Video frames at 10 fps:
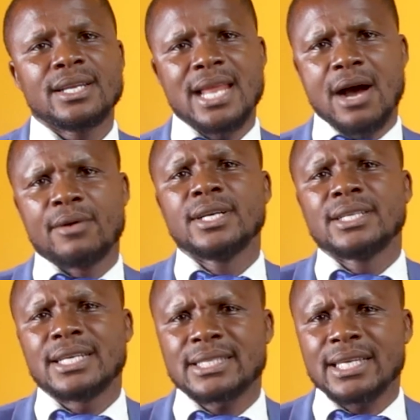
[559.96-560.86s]
Now,
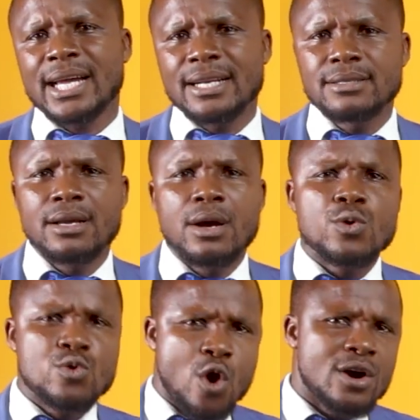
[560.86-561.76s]
the second
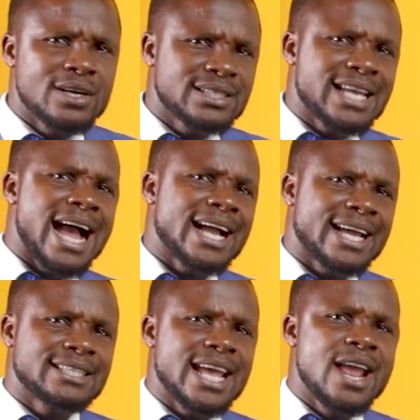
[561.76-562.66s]
wrong
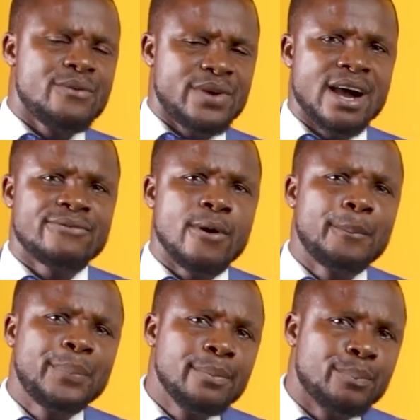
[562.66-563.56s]
target area for
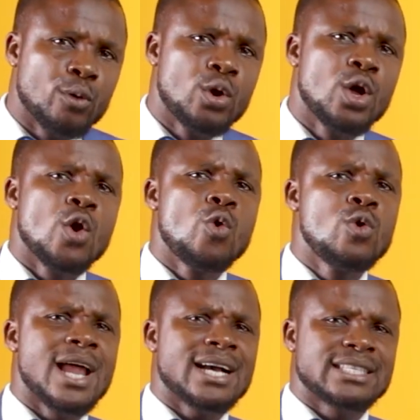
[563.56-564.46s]
people who
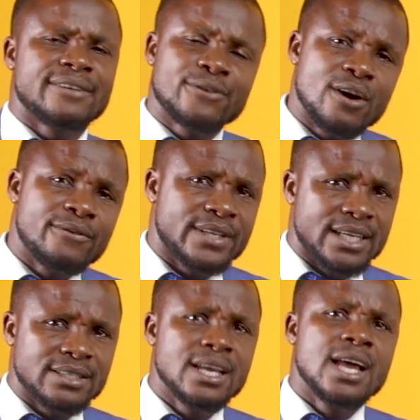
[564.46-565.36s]
lack
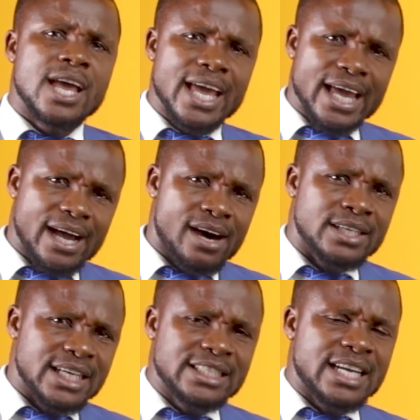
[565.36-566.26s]
self-confidence
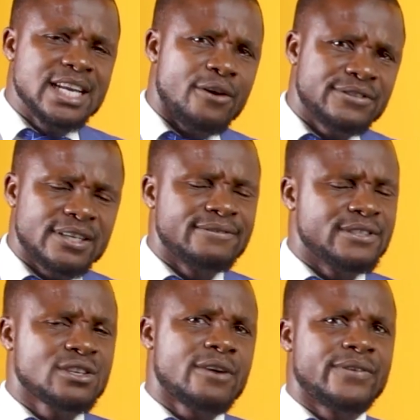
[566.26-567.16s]
on the journey of
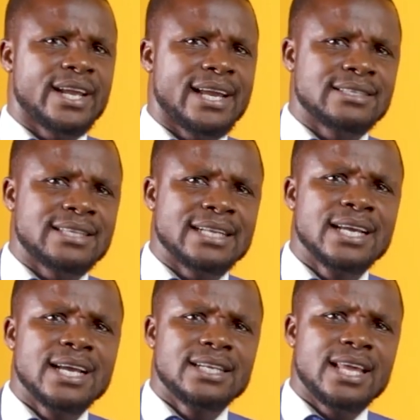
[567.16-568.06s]
self-discovery is that
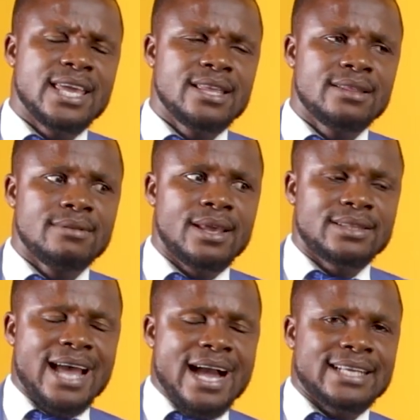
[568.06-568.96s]
they
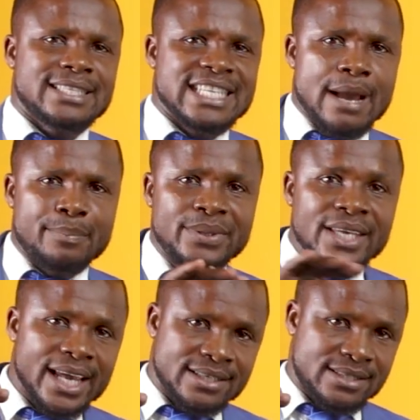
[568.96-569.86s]
target their
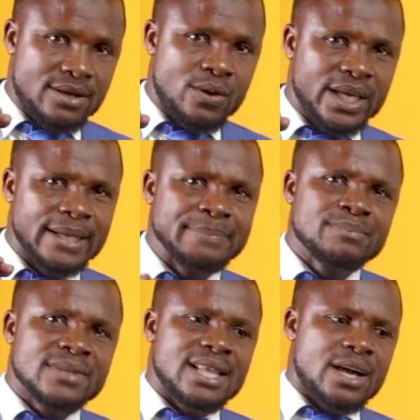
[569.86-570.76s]
peers, okay?
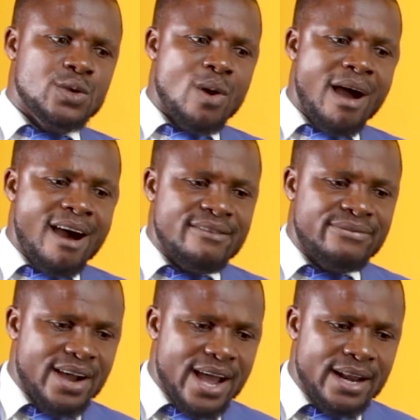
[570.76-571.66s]
Now you
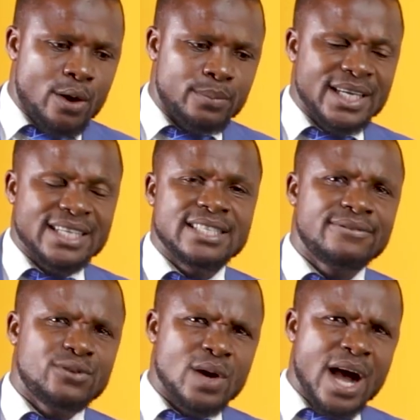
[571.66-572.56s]
have an
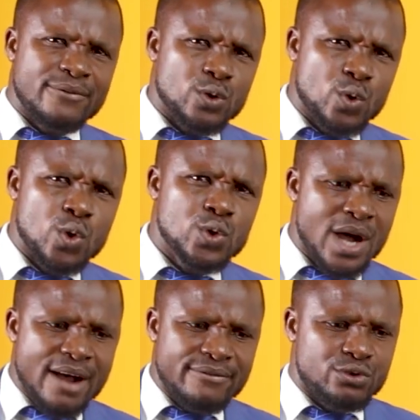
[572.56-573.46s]
objective, you have a goal, you
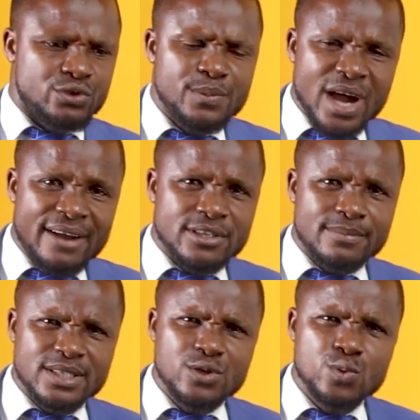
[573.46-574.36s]
have a dream, you have
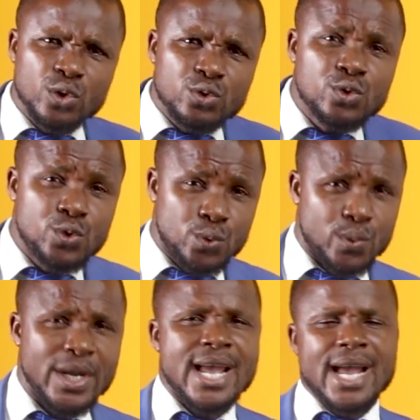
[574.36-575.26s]
something you want to
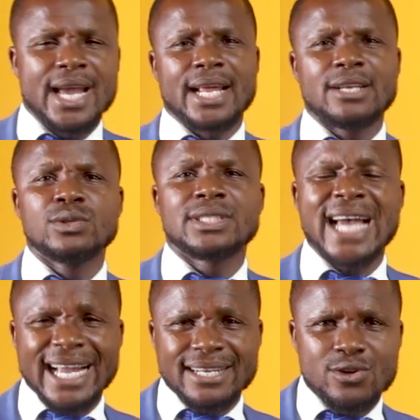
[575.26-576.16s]
do, and then you
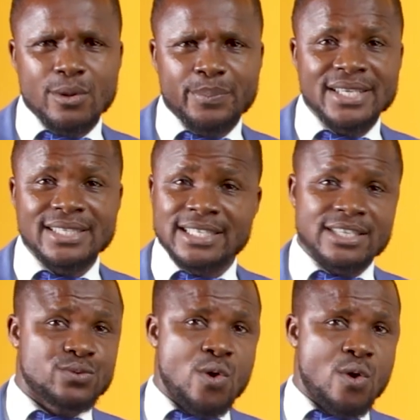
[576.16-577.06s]
target your peers. This
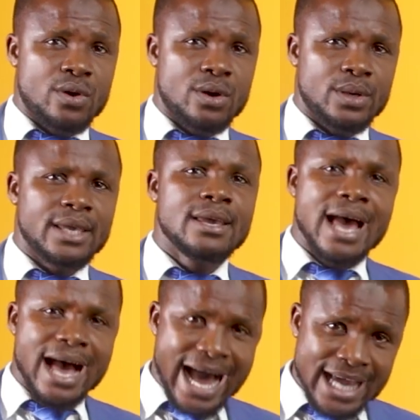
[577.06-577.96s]
is wrong, okay?
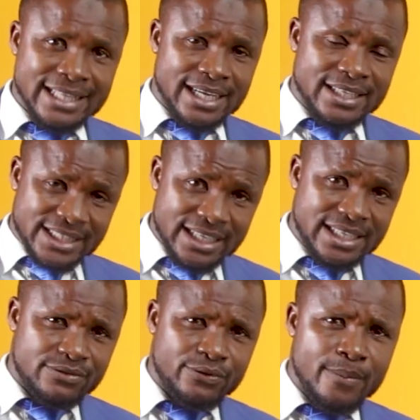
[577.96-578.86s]
Take
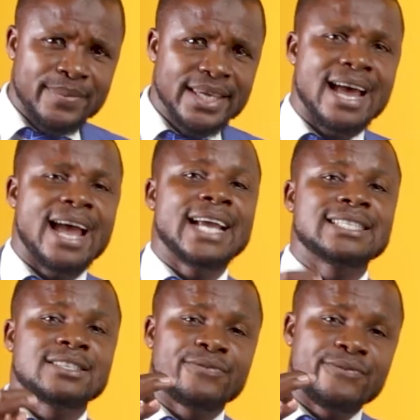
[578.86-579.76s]
this from me that it
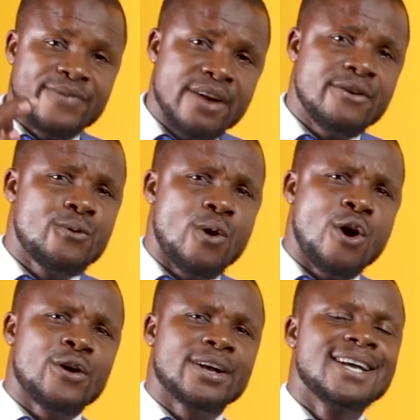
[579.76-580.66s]
is very
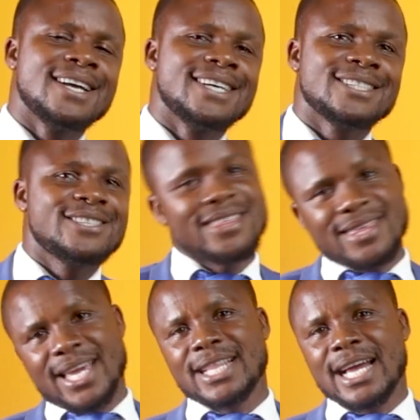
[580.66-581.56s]
wrong to
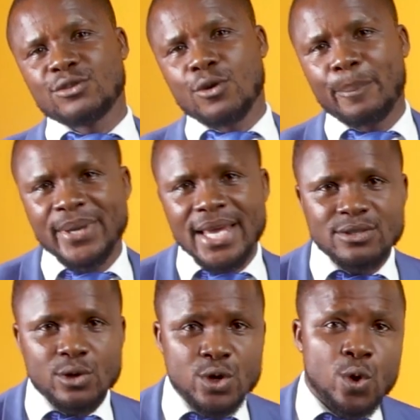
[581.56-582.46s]
think that your
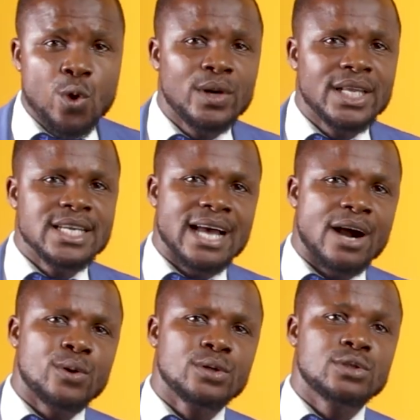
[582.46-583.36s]
peers or your colleagues are
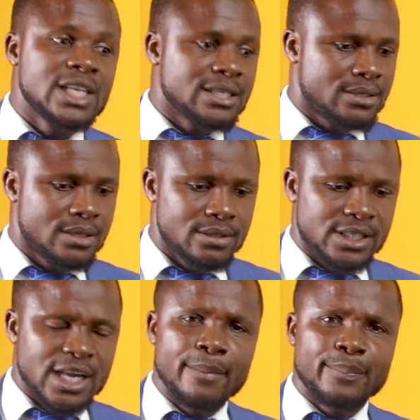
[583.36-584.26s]
going to just
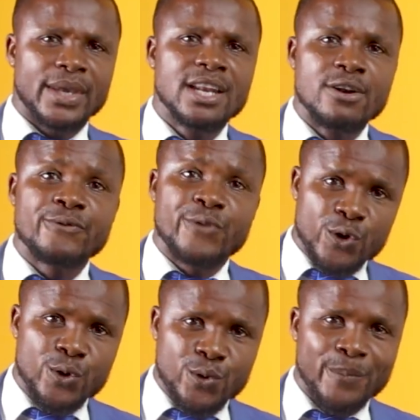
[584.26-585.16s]
jump in and
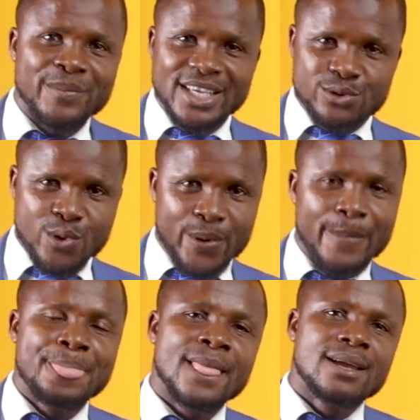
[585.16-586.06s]
follow you. It's
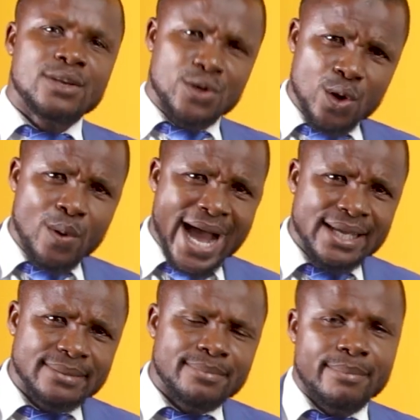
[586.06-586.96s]
wrong. You know why?